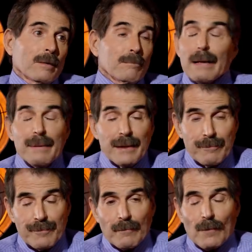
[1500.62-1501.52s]
Maybe.
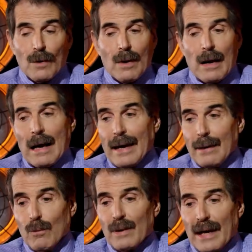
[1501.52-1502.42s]

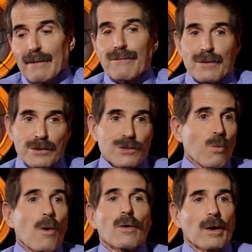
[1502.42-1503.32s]
I, when I first
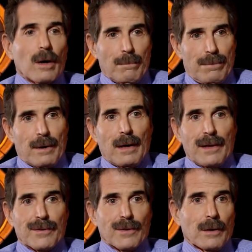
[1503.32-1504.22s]
woke up, I
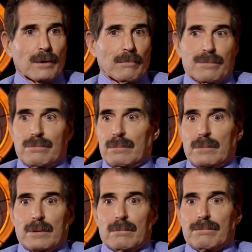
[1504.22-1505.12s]
thought
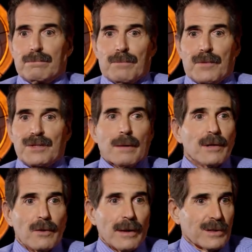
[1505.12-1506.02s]
the, the
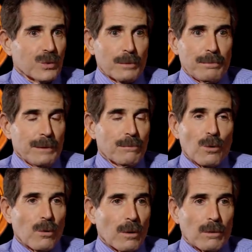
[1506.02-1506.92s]
Democrats would be
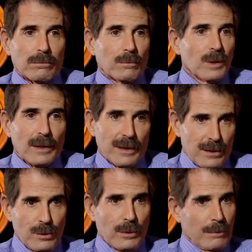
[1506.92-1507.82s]
more willing
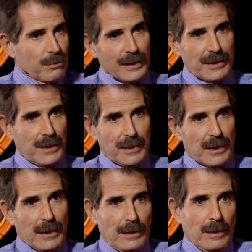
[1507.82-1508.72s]
to embrace these
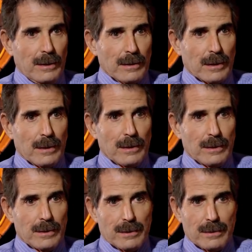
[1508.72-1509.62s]
ideas
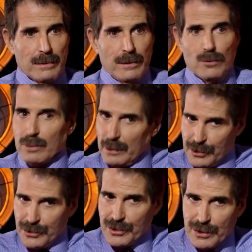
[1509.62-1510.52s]
because you
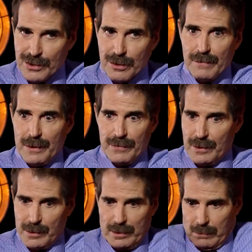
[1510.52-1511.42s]
religious conservatives,
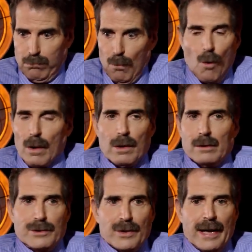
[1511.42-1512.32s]
it's
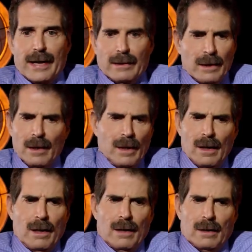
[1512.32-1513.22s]
moral. You can't
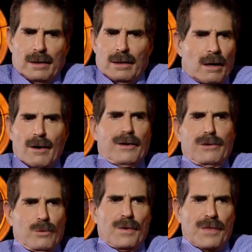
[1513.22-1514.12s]

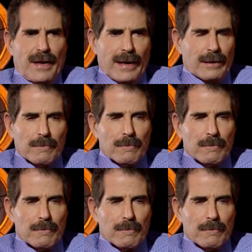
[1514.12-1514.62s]
argue with that.